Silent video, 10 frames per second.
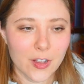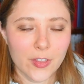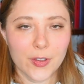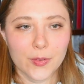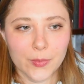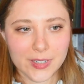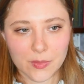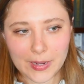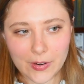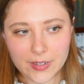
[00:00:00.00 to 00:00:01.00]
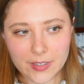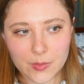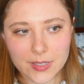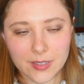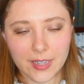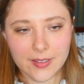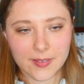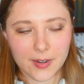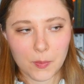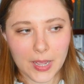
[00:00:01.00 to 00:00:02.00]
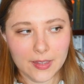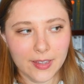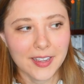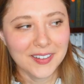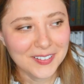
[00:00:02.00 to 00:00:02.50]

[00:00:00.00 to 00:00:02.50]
although Rings of Power did this recently and it did it badly.